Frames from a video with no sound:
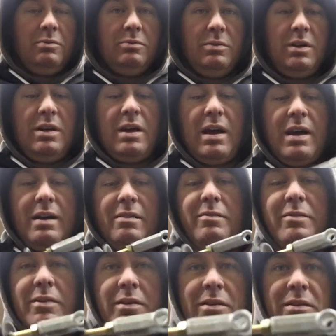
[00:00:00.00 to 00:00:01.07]
we
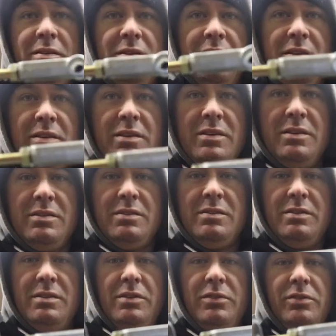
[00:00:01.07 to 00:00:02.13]
have
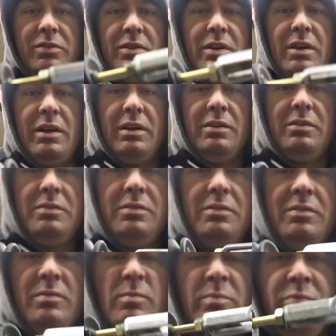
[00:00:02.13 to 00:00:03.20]
this uh,
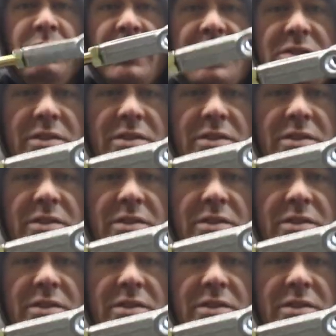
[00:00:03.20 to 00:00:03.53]
this